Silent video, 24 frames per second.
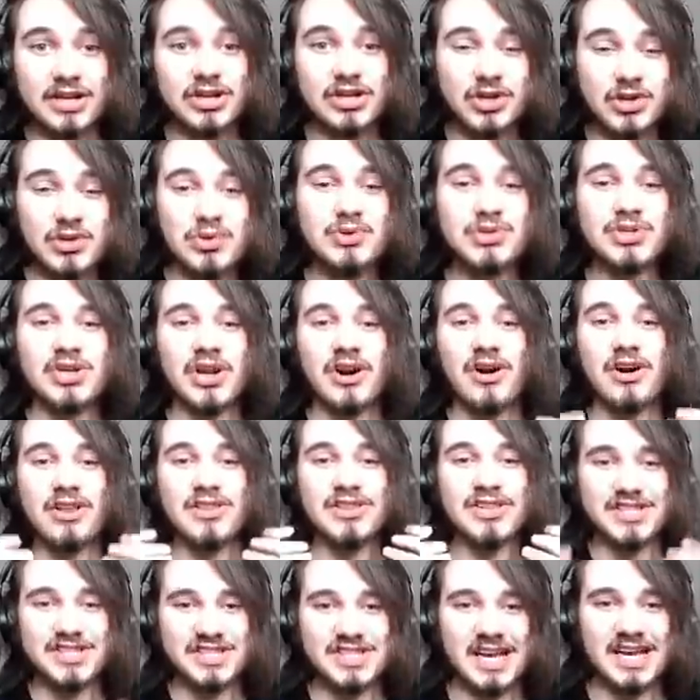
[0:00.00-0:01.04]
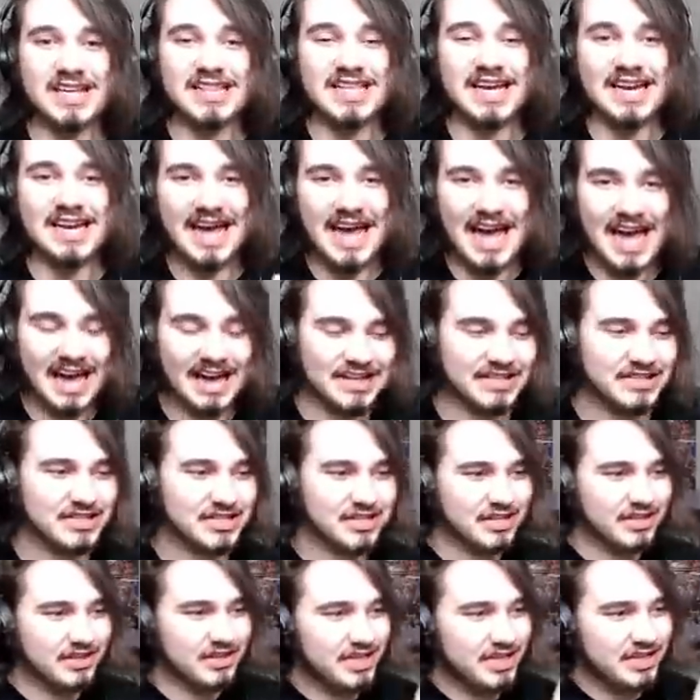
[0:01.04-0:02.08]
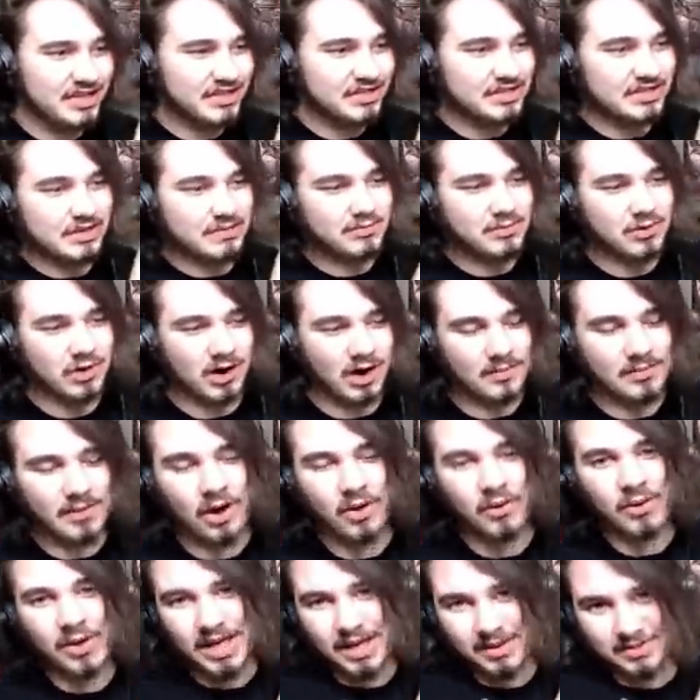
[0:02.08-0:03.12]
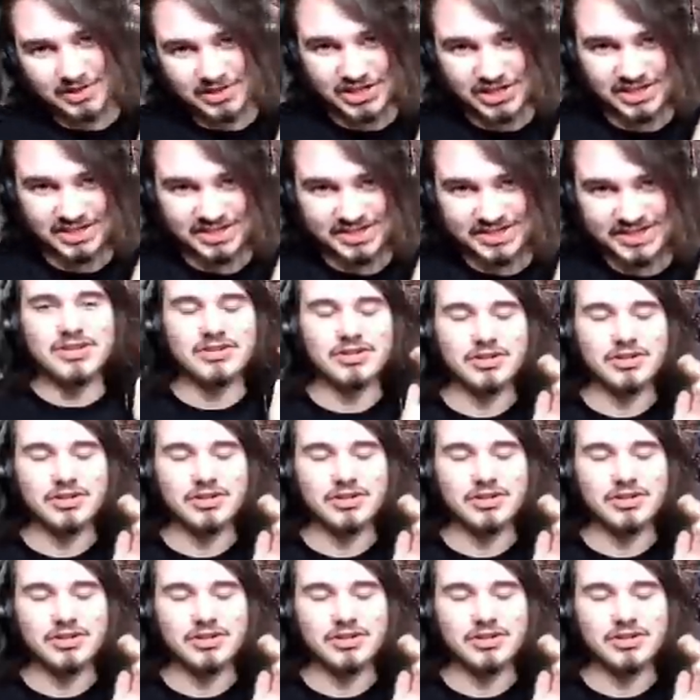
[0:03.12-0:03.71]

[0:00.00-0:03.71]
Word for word: used on the site that has these promo images.